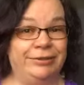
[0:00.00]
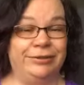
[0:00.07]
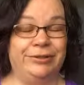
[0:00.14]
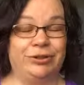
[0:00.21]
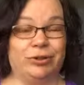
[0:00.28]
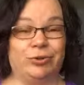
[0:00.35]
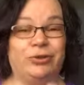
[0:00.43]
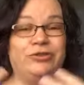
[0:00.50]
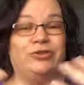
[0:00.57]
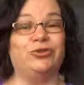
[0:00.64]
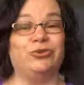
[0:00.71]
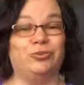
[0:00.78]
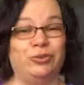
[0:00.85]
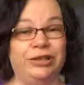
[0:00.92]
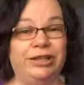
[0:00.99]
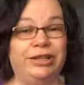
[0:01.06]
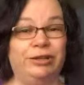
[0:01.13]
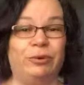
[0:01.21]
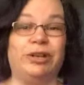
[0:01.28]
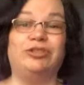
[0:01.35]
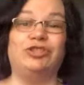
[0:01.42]
the crystals
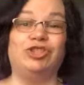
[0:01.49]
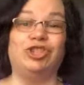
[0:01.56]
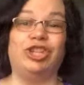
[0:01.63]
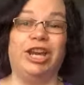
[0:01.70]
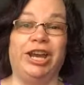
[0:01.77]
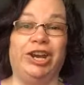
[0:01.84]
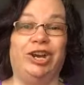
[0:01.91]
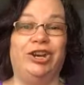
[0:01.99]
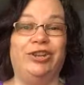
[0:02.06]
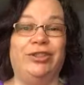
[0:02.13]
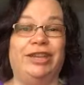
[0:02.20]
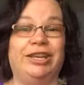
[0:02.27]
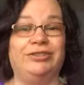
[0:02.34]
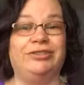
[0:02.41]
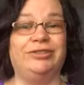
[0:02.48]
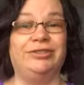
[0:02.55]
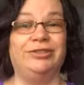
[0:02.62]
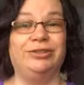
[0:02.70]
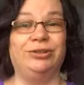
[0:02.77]
really want to share that